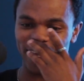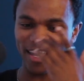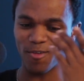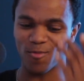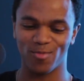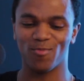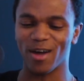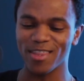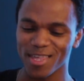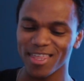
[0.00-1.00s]

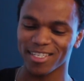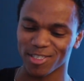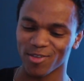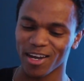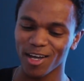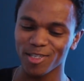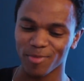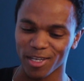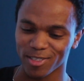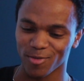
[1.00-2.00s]
one of the things that struck out to
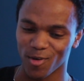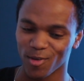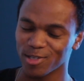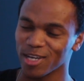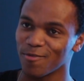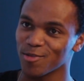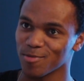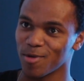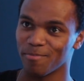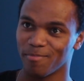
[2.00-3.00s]
me is the role that you have with your
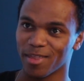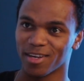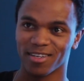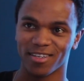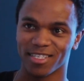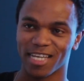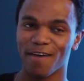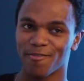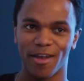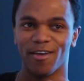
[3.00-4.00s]
mother, because I have
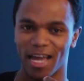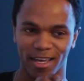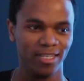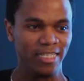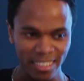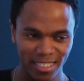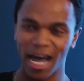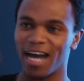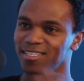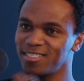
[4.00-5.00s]
a very like
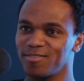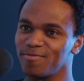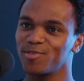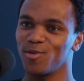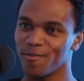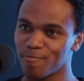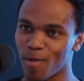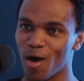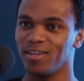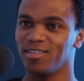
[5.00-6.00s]
tight sort of
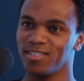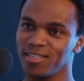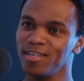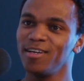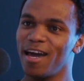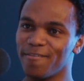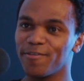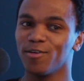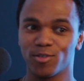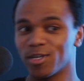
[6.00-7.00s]
bond and
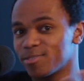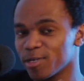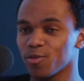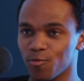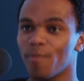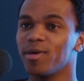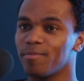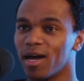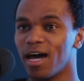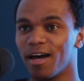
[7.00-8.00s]
feel to it, especially with women in
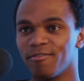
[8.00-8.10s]
my life.